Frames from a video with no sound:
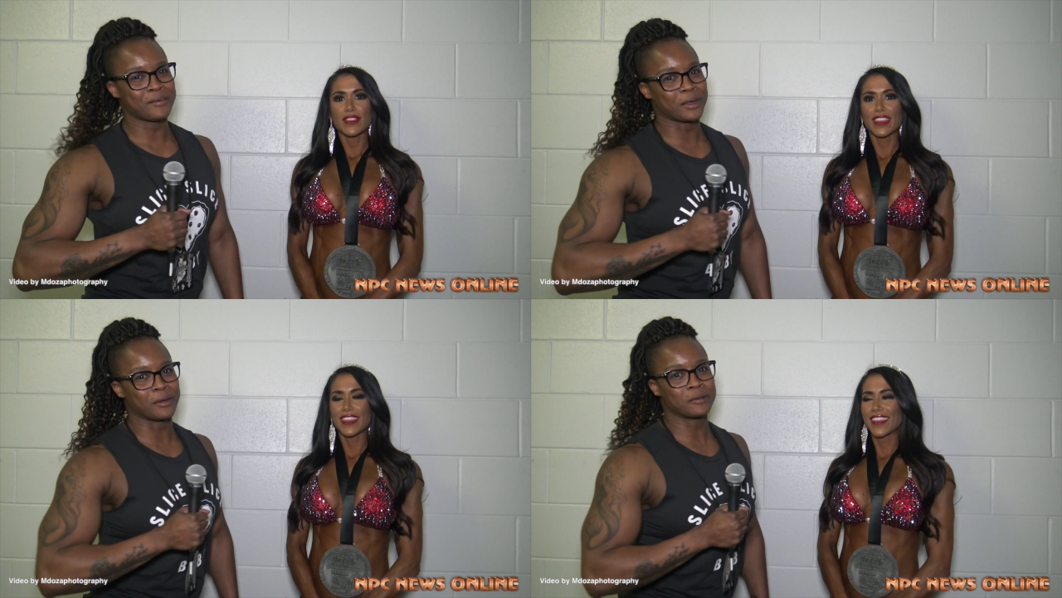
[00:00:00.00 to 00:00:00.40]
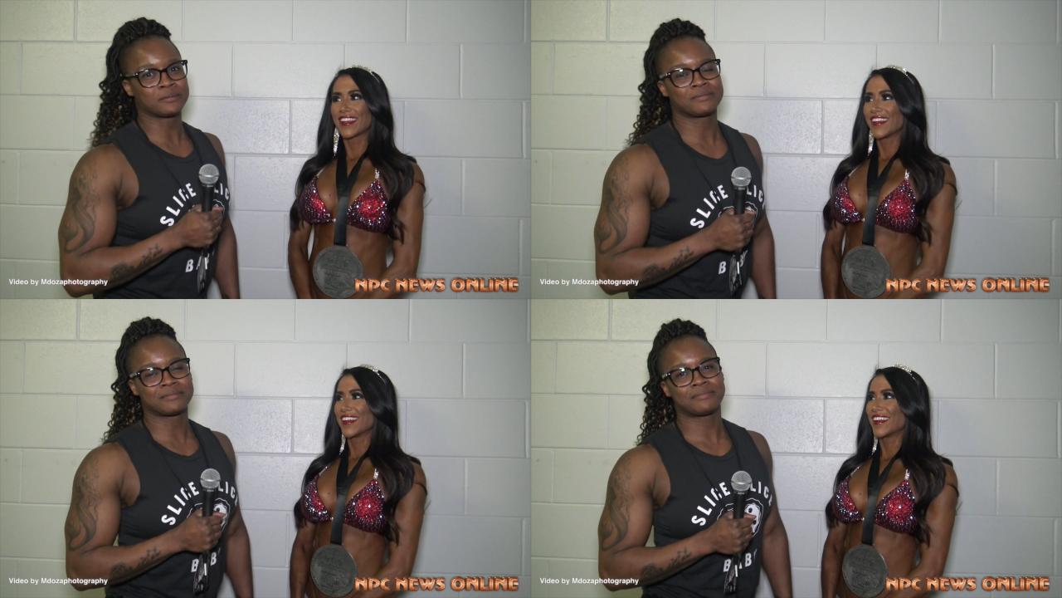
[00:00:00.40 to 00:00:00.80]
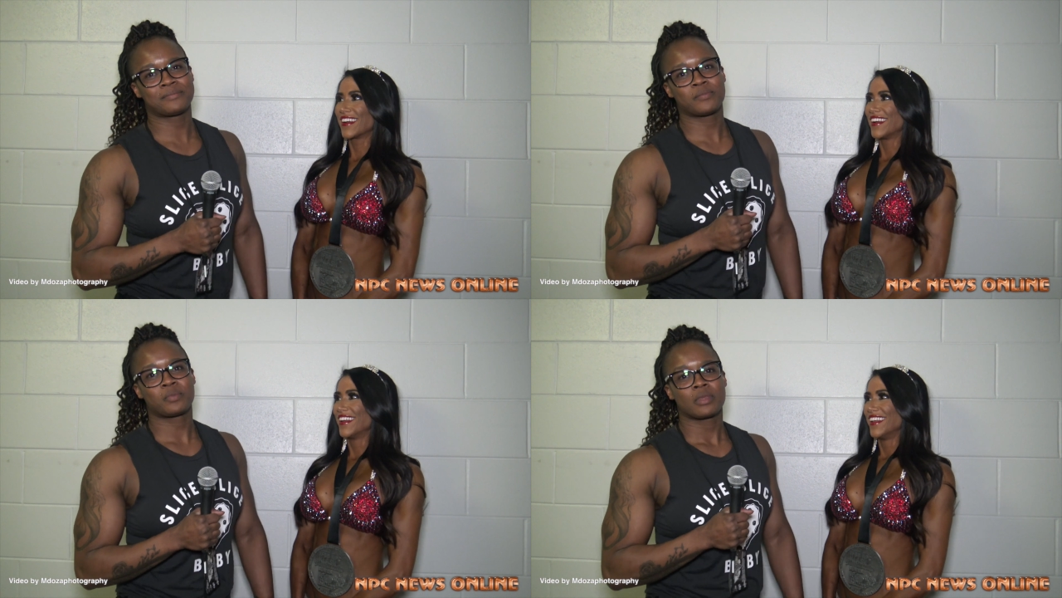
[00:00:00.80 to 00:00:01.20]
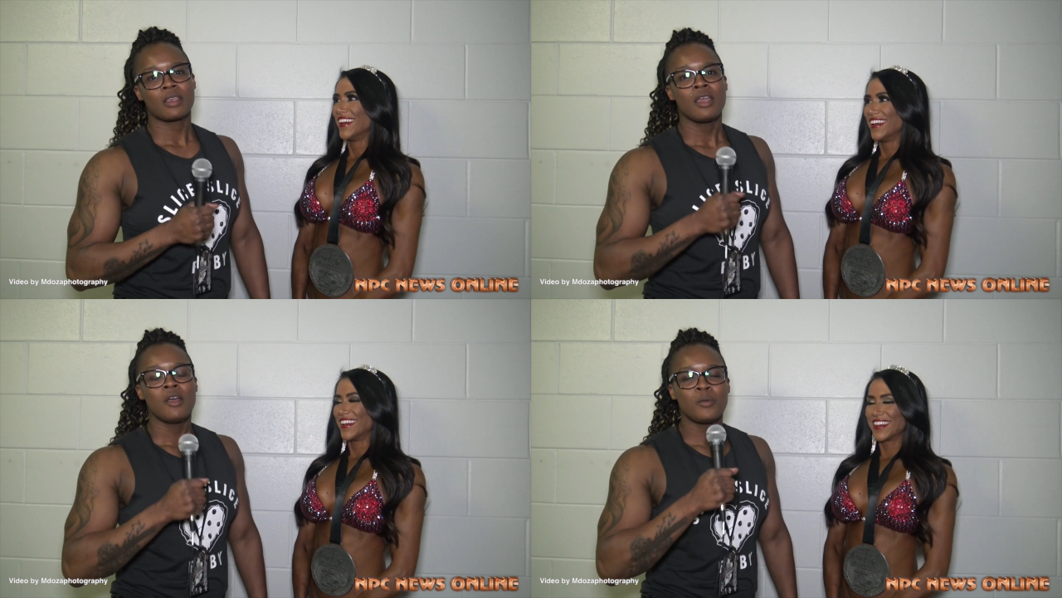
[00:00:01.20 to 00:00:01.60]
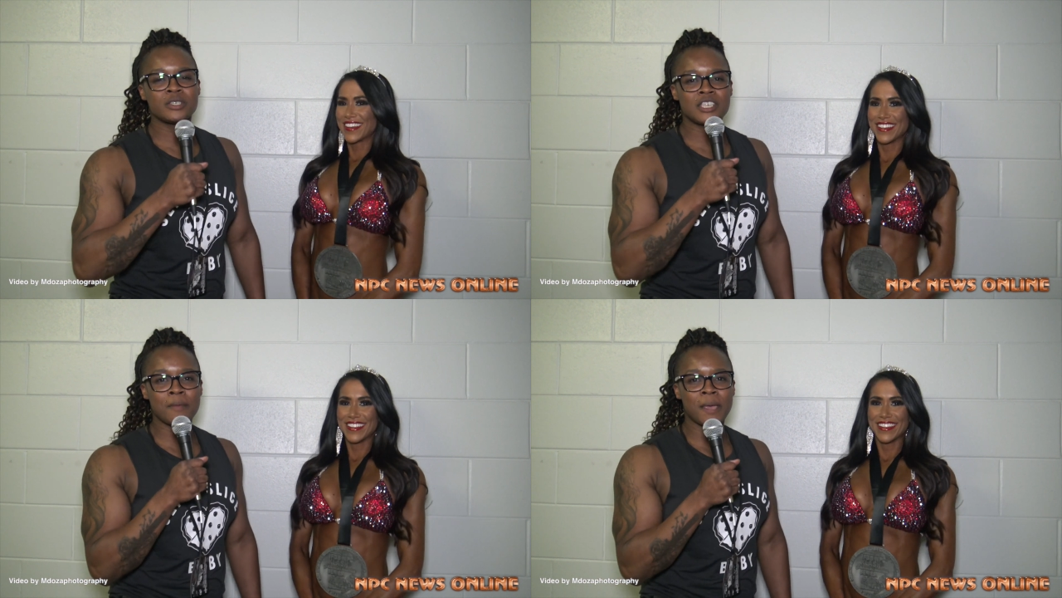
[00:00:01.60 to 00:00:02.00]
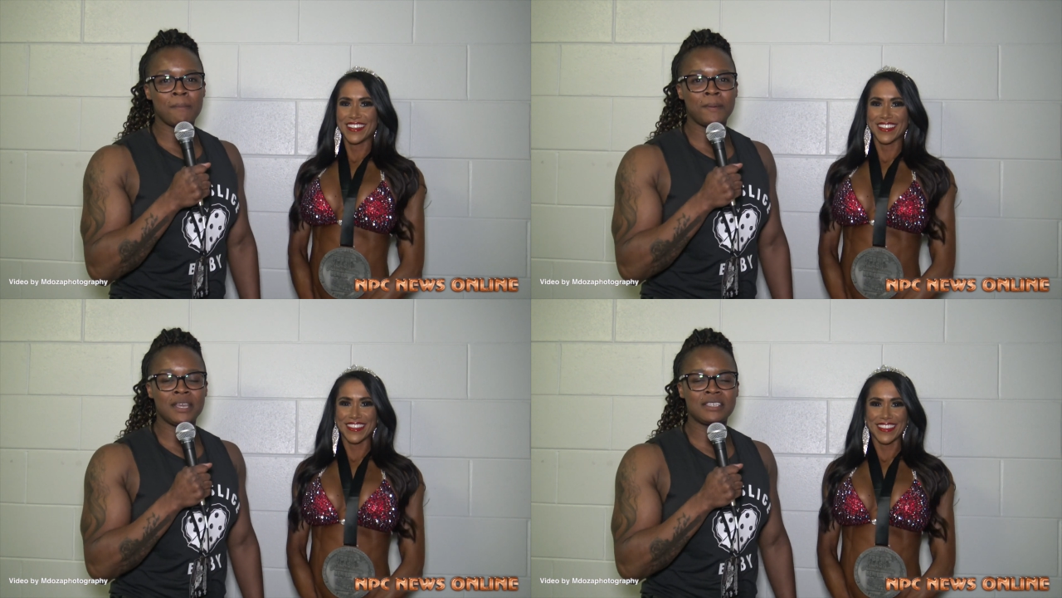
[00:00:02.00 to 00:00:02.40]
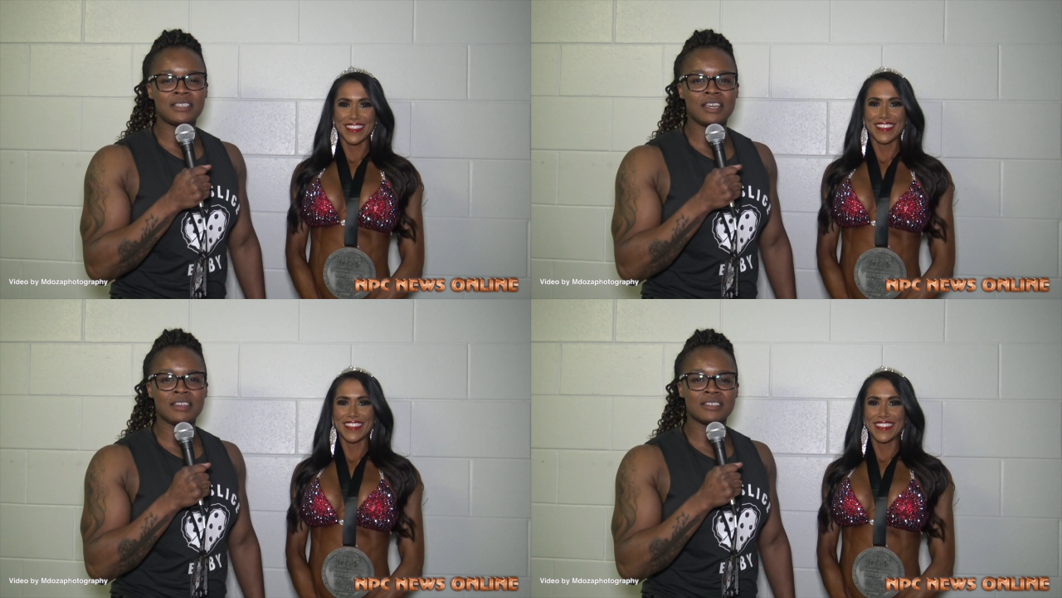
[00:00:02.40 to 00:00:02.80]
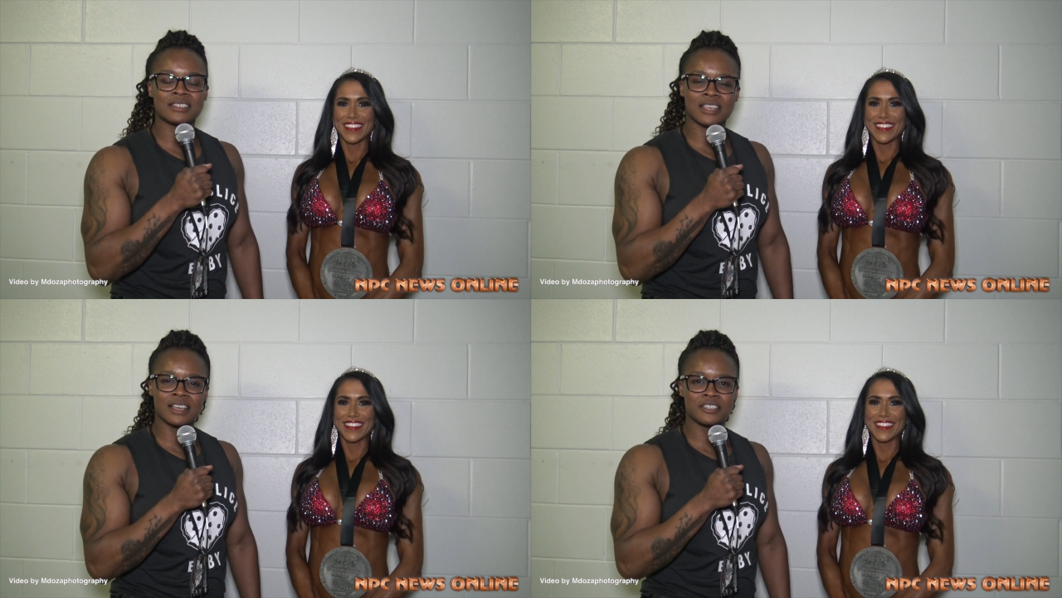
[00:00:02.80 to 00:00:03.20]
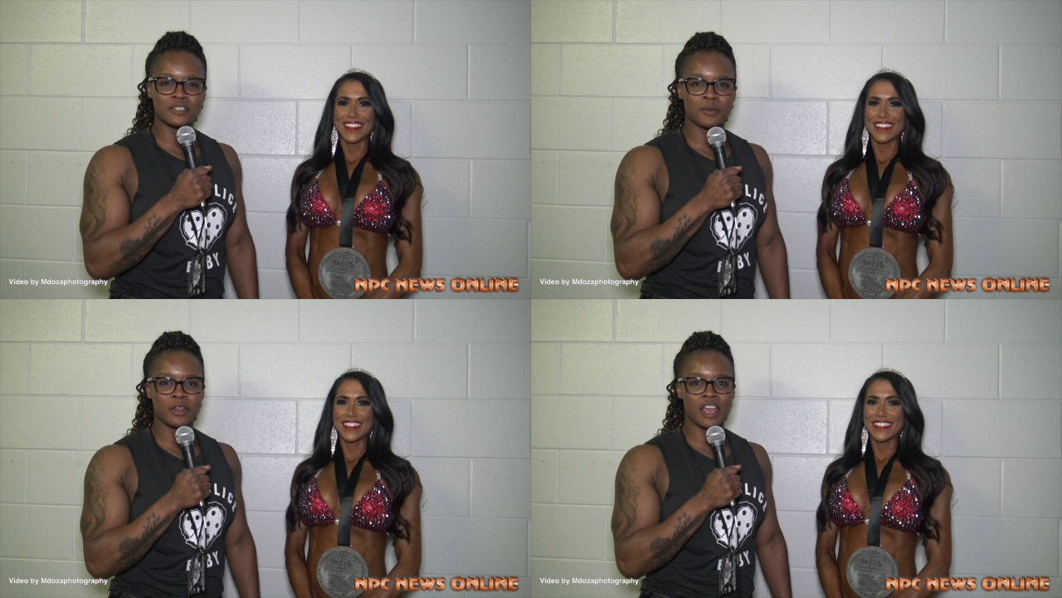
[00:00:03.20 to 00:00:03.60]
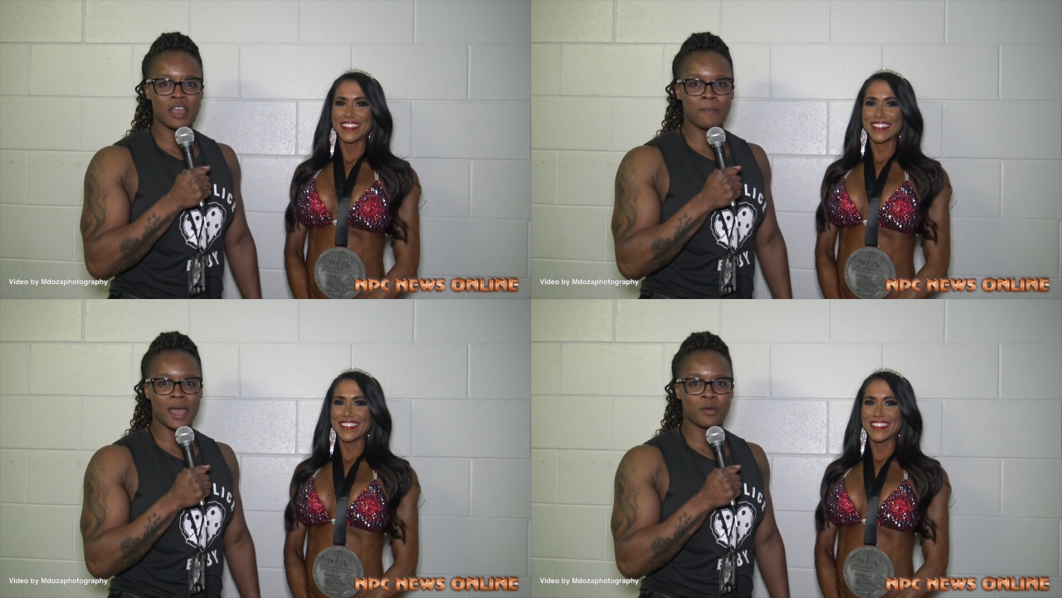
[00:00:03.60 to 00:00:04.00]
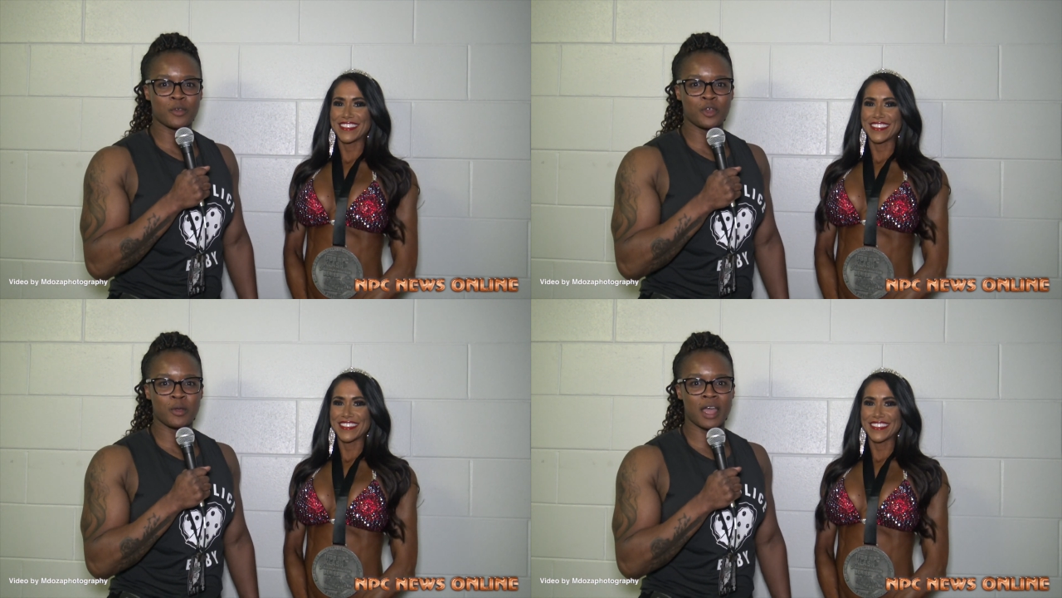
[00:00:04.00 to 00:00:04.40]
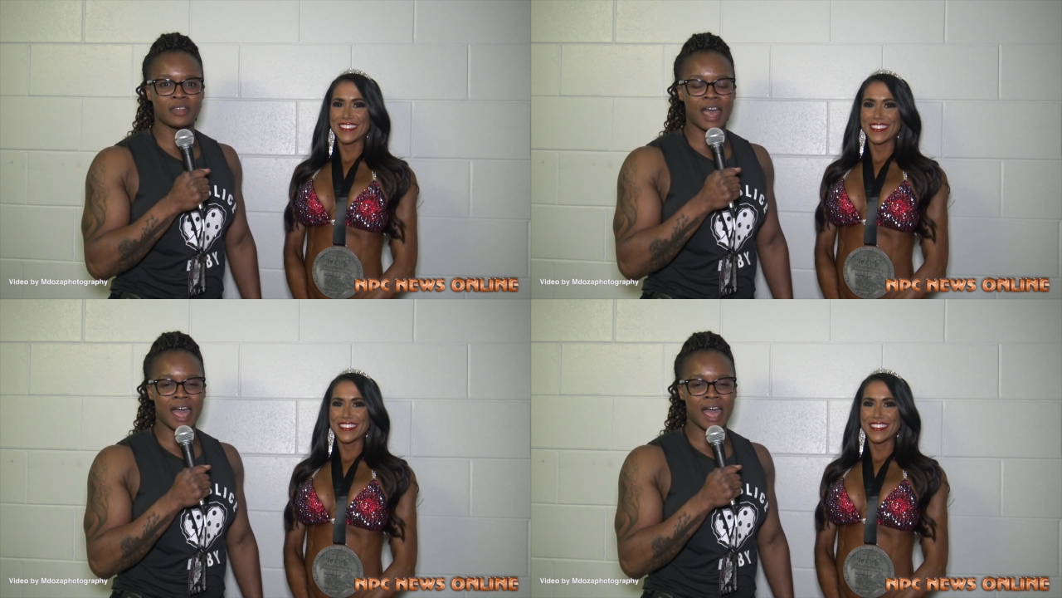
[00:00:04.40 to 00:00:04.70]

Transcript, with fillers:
Speaker 1: Here we go. What's up, NPC? This is Essence Monet back with you at the